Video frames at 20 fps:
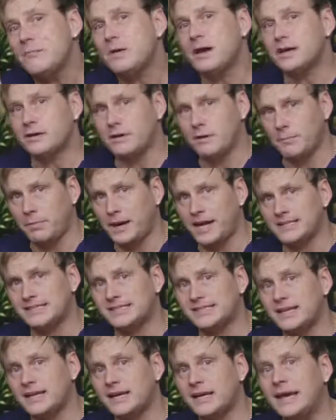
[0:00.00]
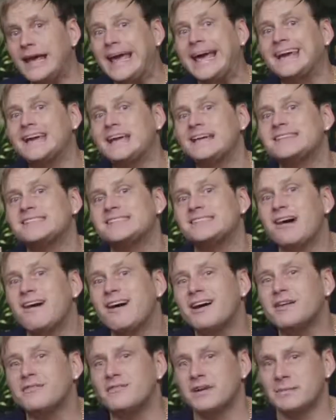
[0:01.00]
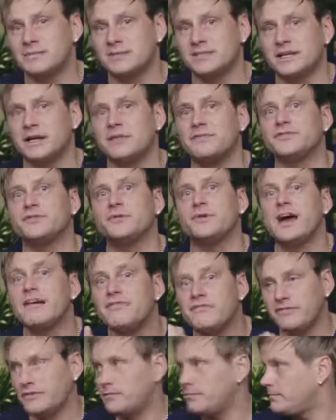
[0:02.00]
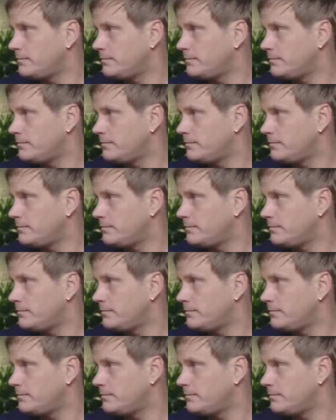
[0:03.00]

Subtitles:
the microplastic and they starve themselves to death.